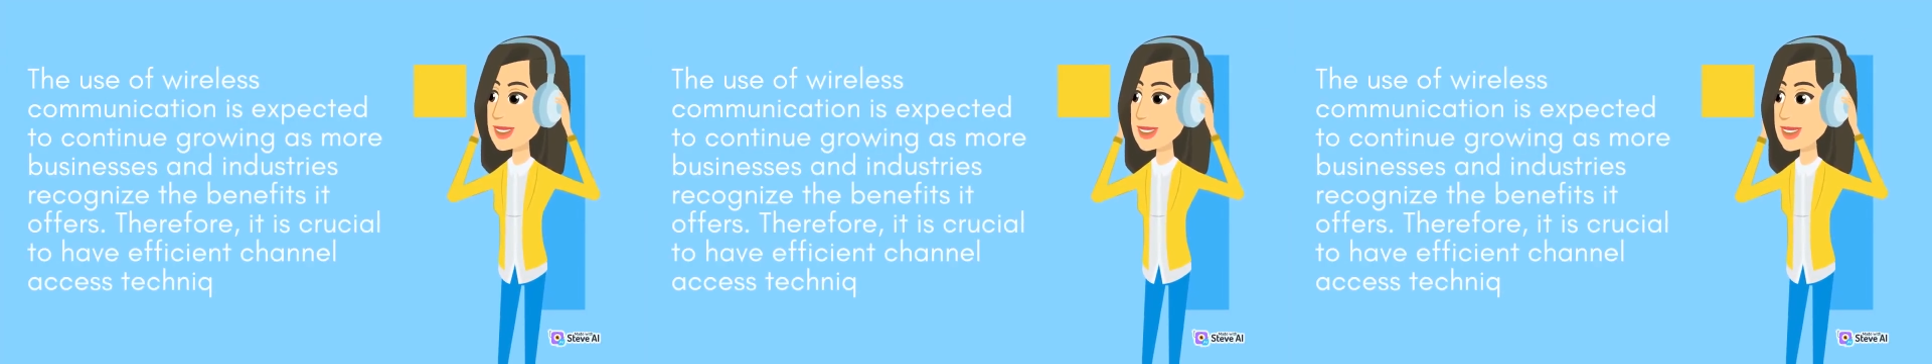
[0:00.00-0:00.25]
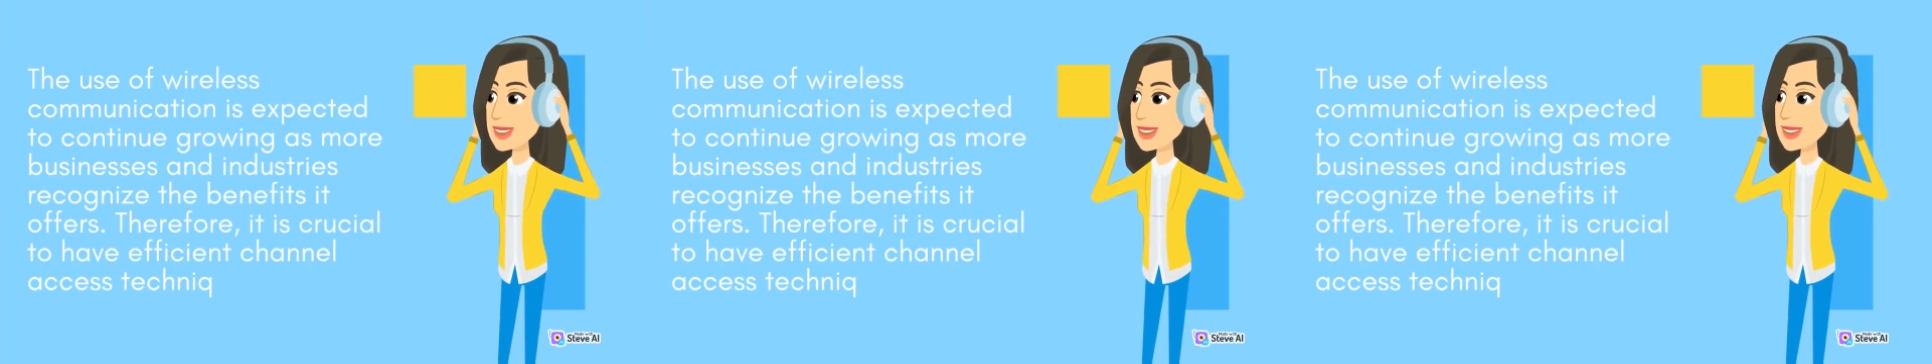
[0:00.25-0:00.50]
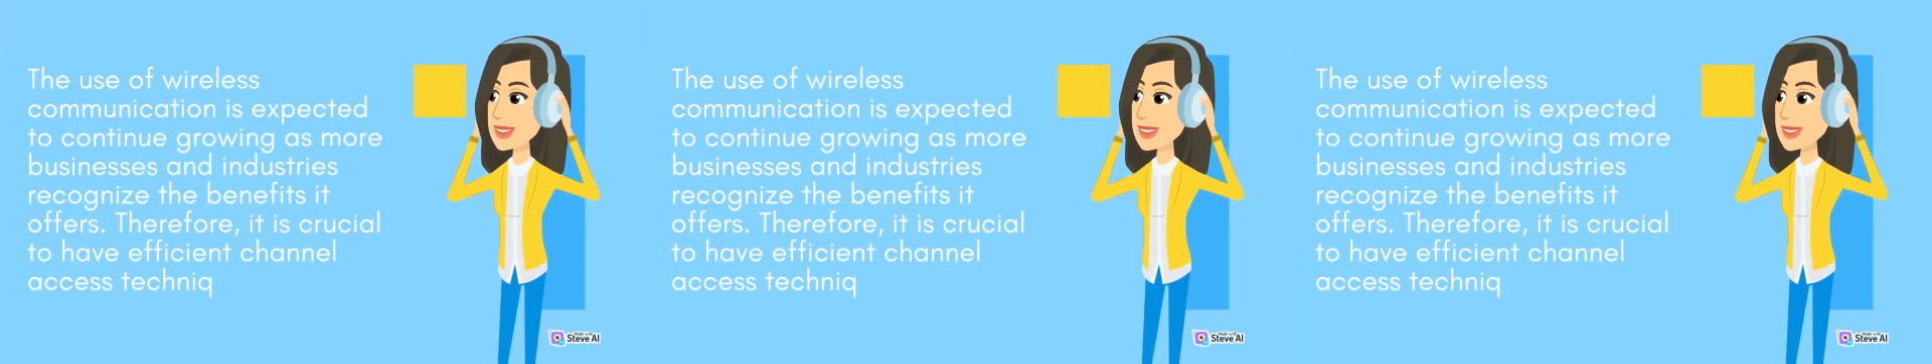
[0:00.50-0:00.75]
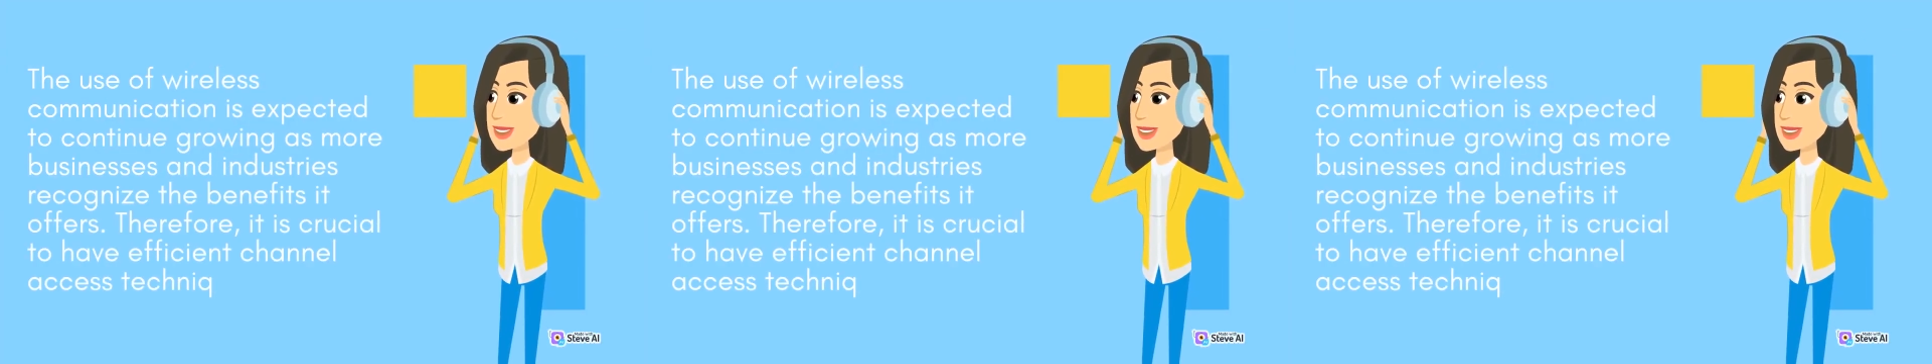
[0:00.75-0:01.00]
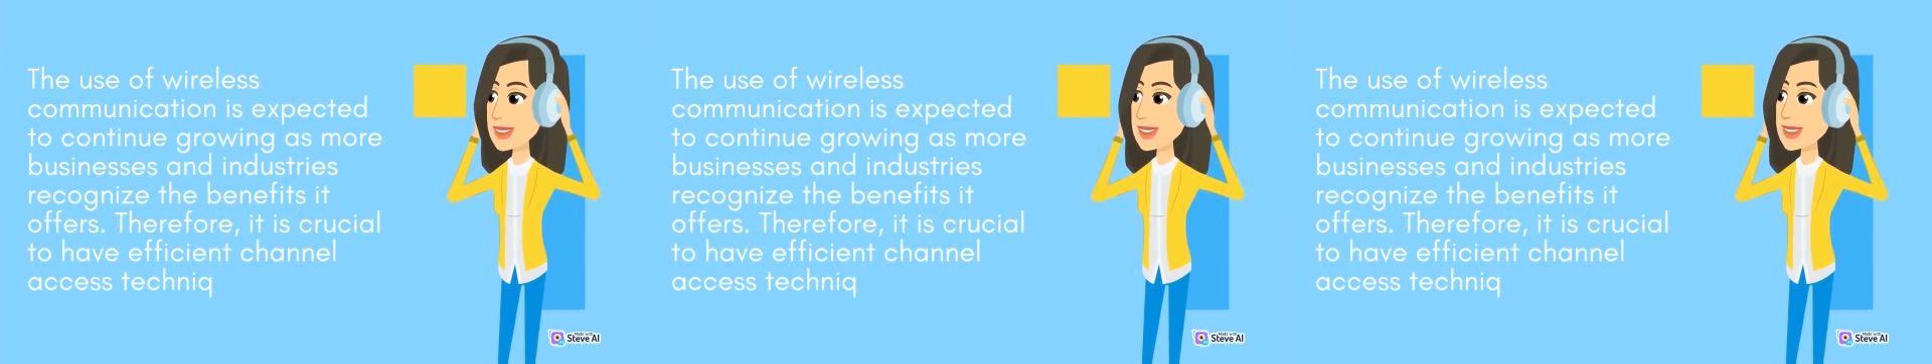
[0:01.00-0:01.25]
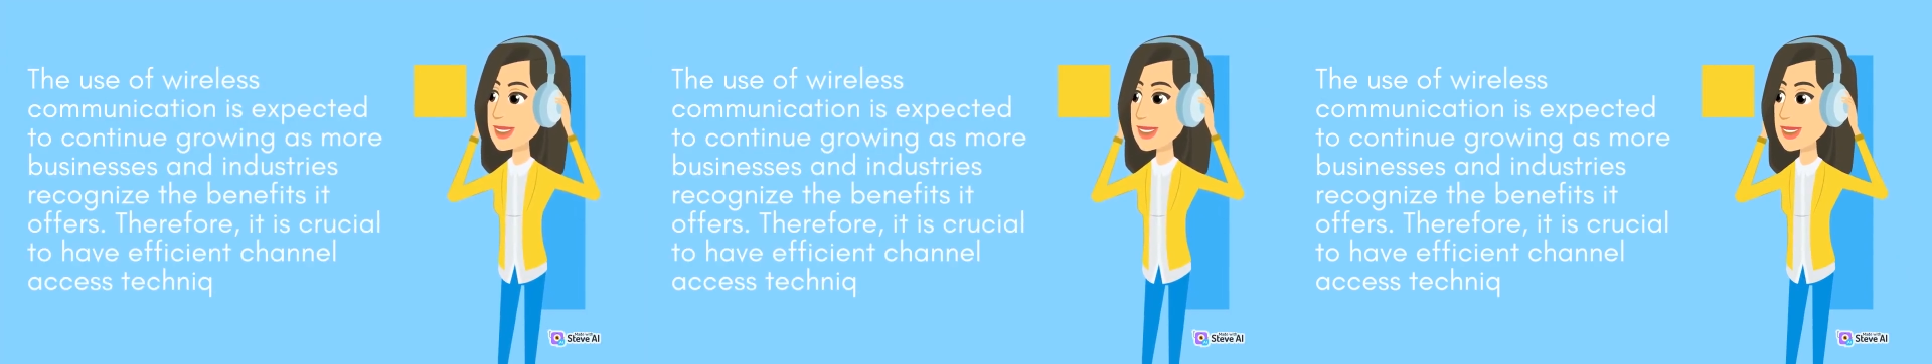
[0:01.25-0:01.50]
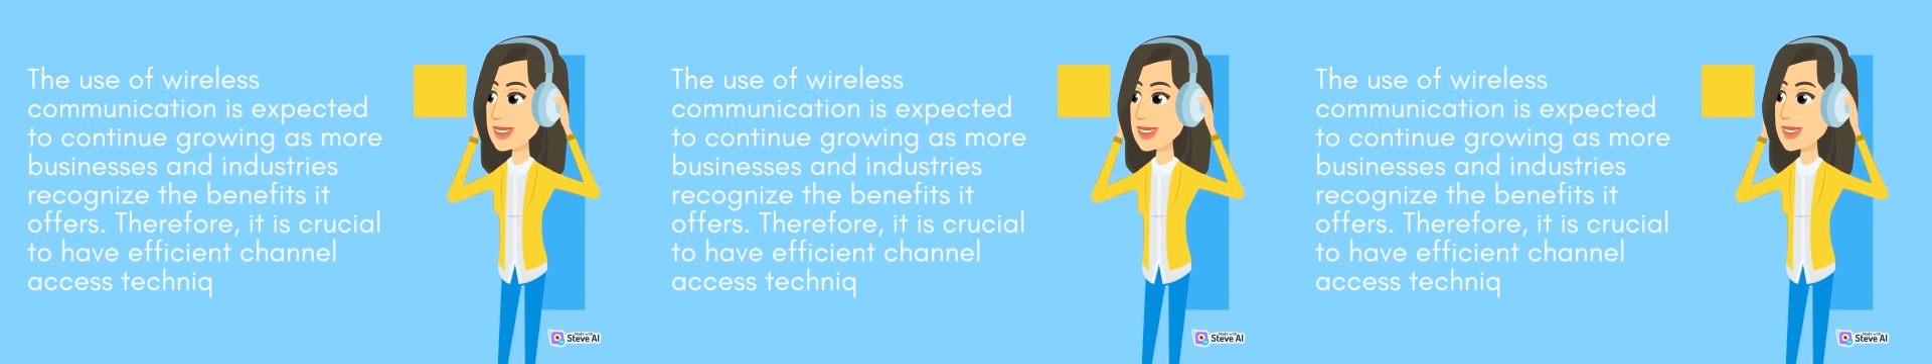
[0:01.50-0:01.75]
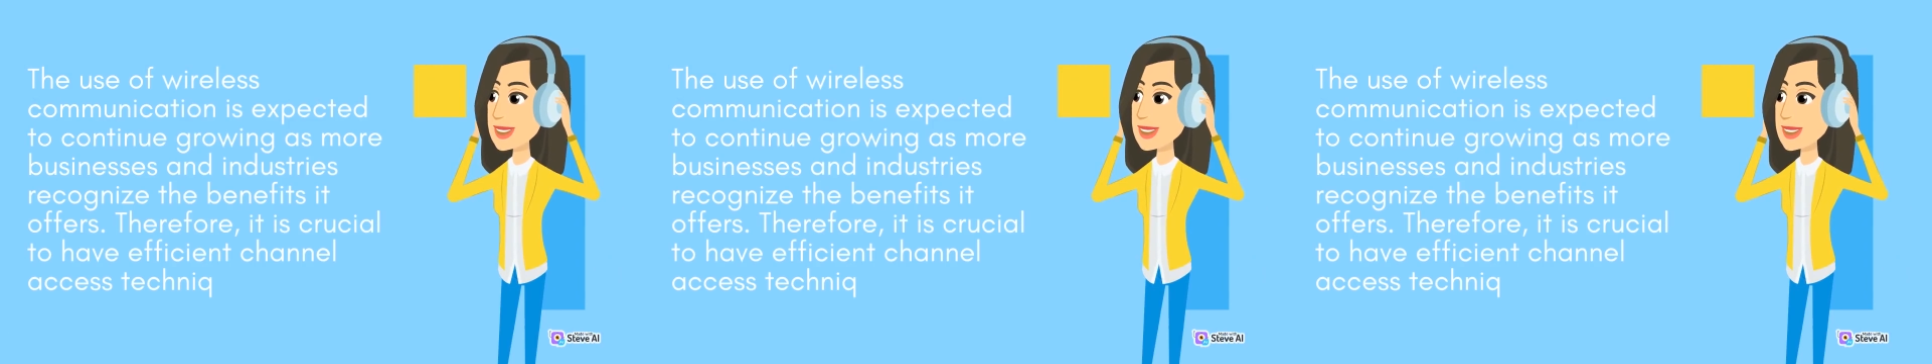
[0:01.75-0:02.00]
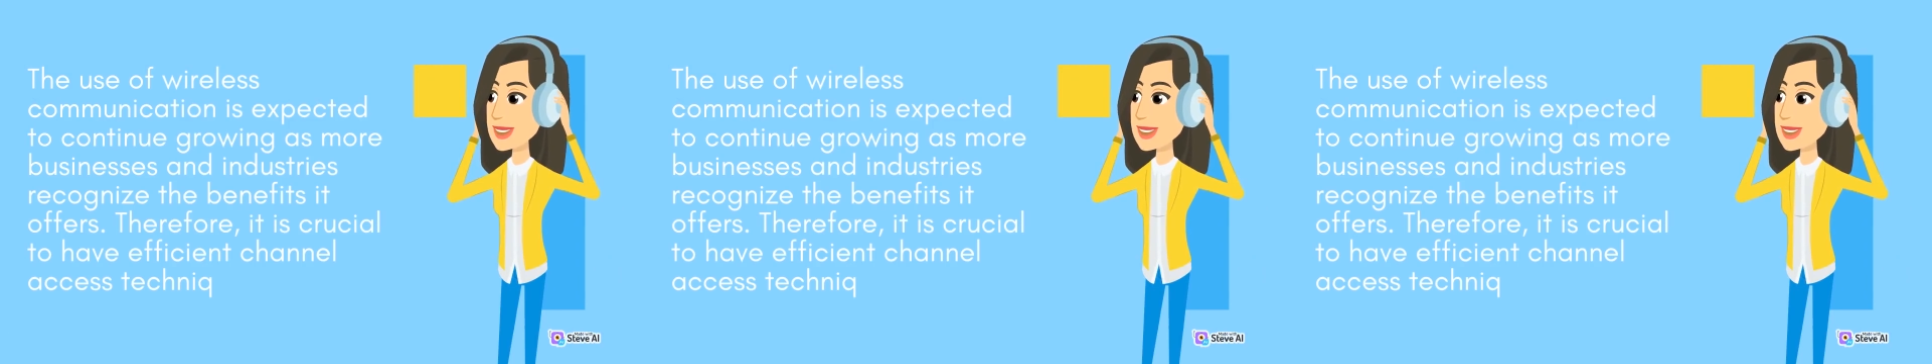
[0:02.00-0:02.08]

to continue growing as more businesses